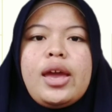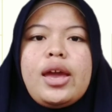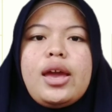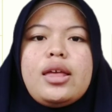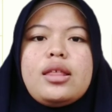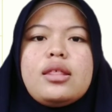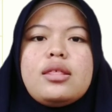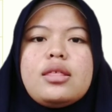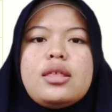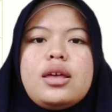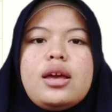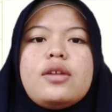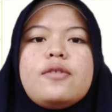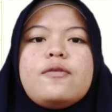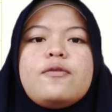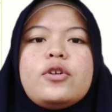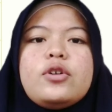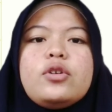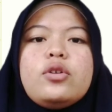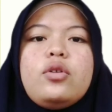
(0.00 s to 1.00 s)
And
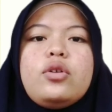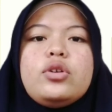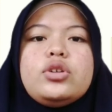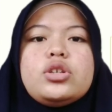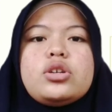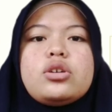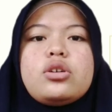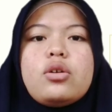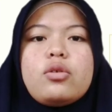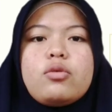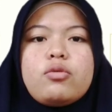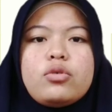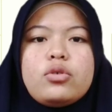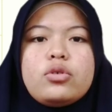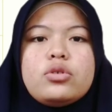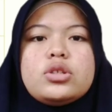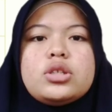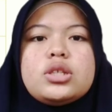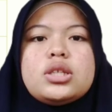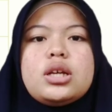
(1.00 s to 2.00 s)
then phonological
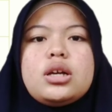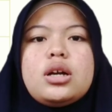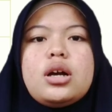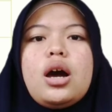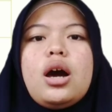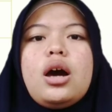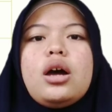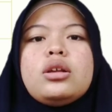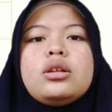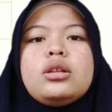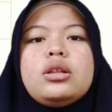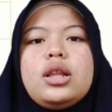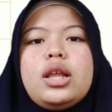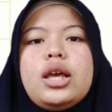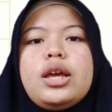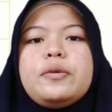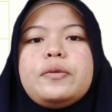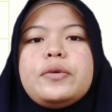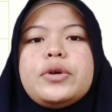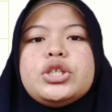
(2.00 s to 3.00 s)
rules are
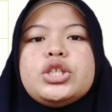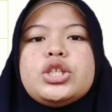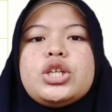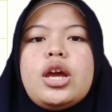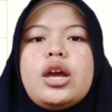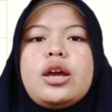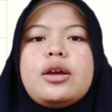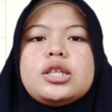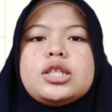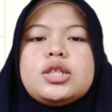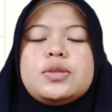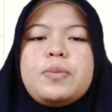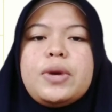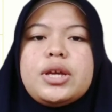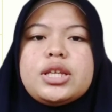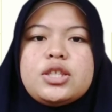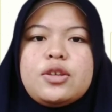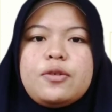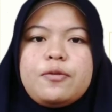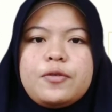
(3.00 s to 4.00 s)
language
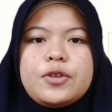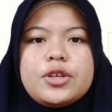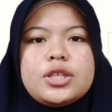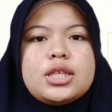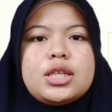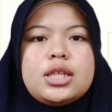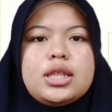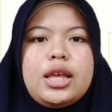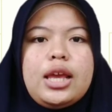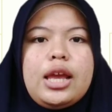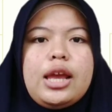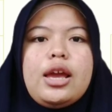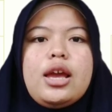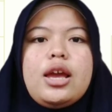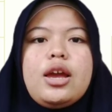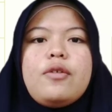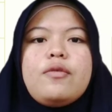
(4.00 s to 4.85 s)
specificity.